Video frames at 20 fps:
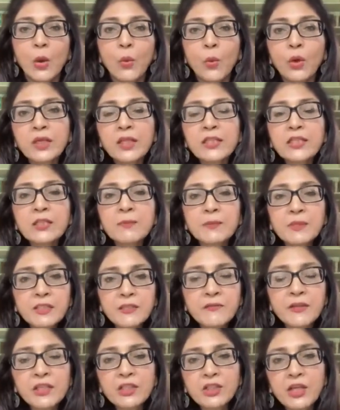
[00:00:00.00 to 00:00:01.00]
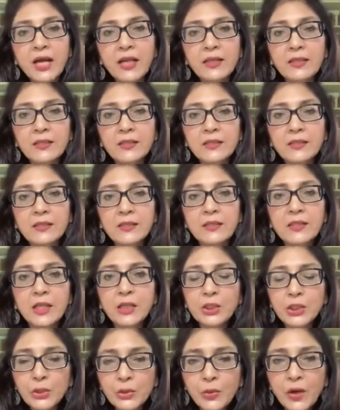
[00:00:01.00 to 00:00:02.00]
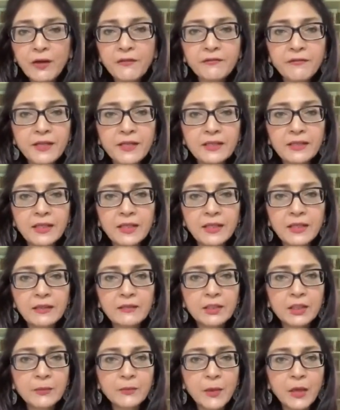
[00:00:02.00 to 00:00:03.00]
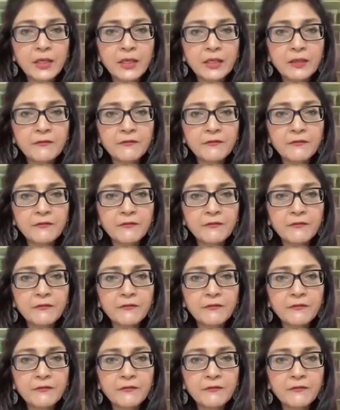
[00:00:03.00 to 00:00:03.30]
What are the specific challenges that you are facing in responding